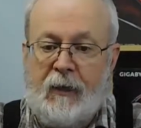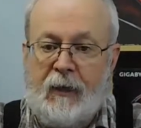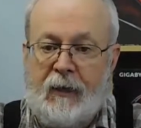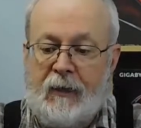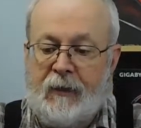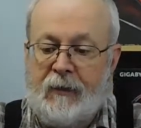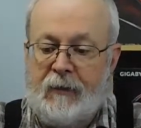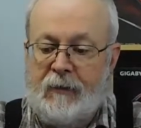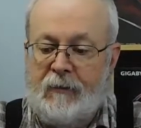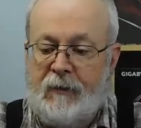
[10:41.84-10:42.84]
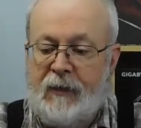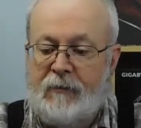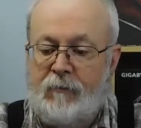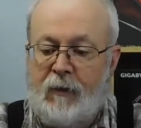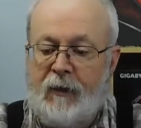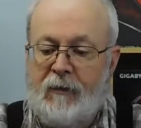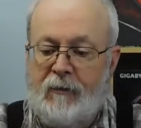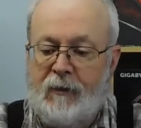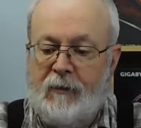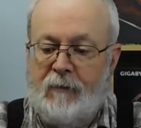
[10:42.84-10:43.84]
And that's why
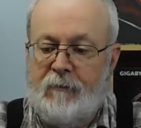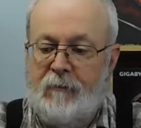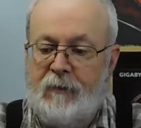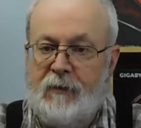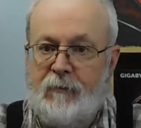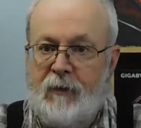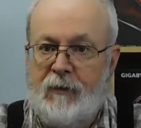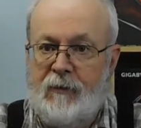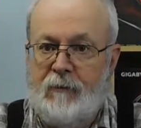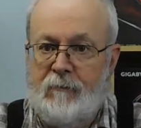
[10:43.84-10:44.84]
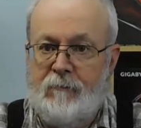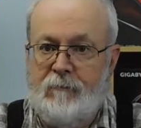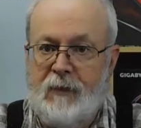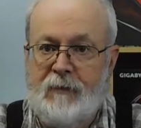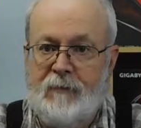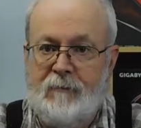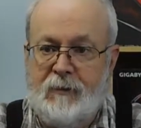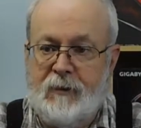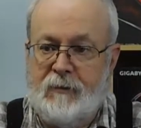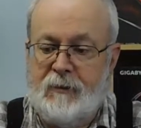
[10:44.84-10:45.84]
they that's why they make them
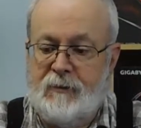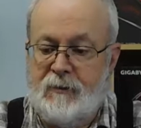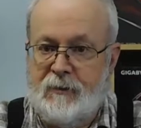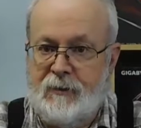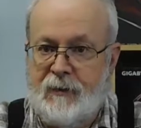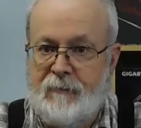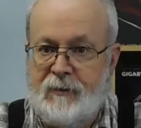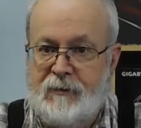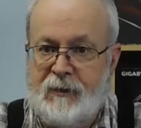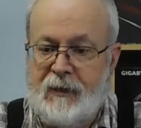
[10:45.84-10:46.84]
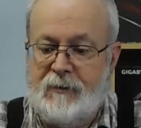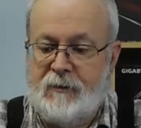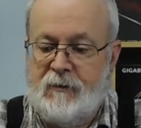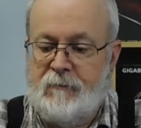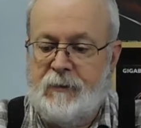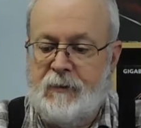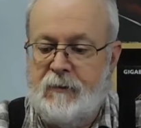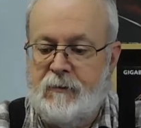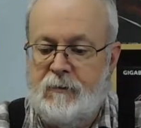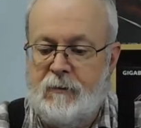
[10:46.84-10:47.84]
like this and they sell them in sets. It's
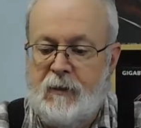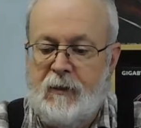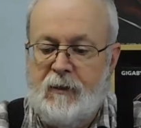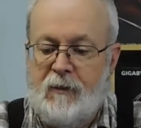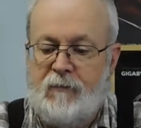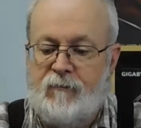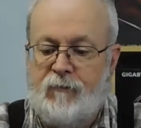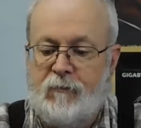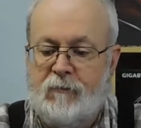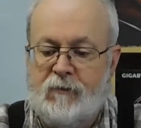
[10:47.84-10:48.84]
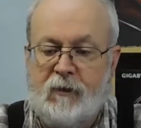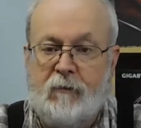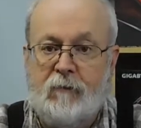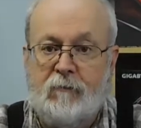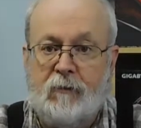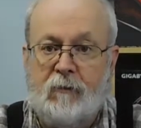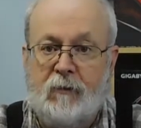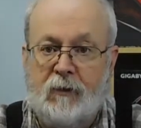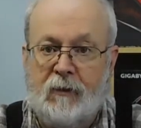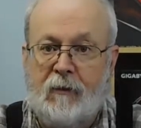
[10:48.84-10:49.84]
because it's for stereo
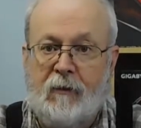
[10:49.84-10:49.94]
recording.